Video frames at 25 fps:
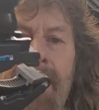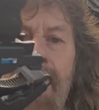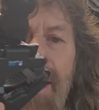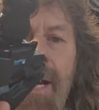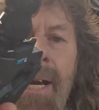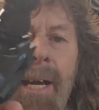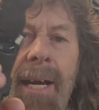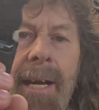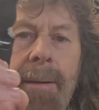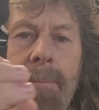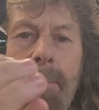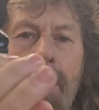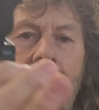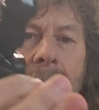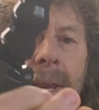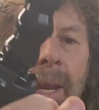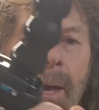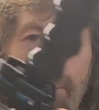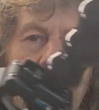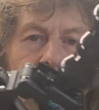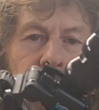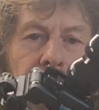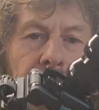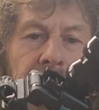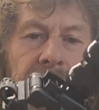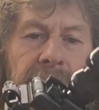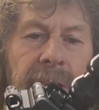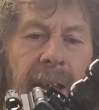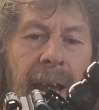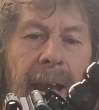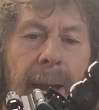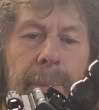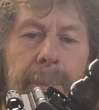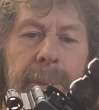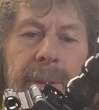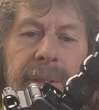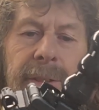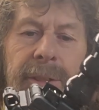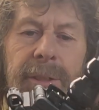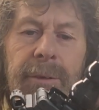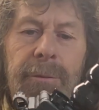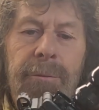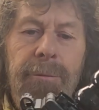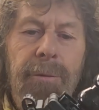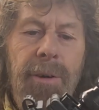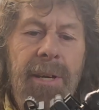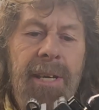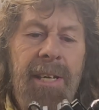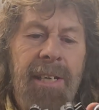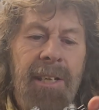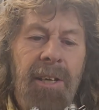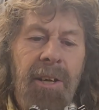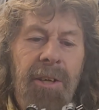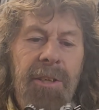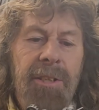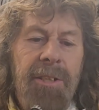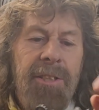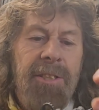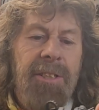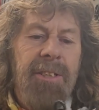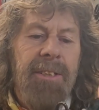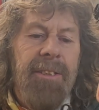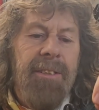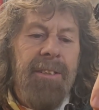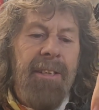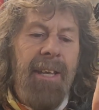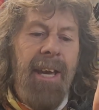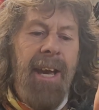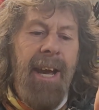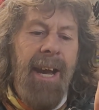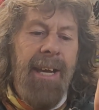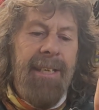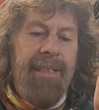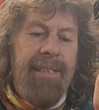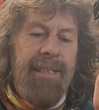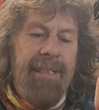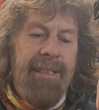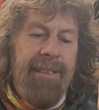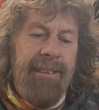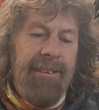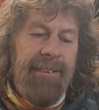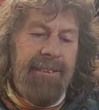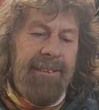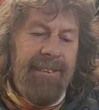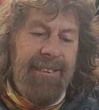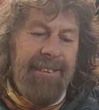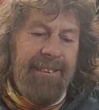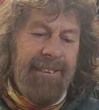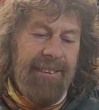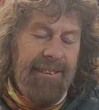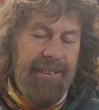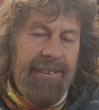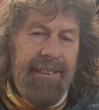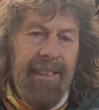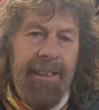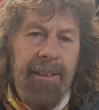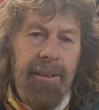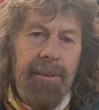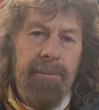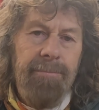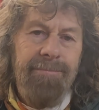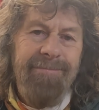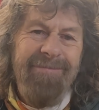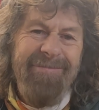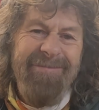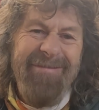and I've just happened to realise that. Hang on,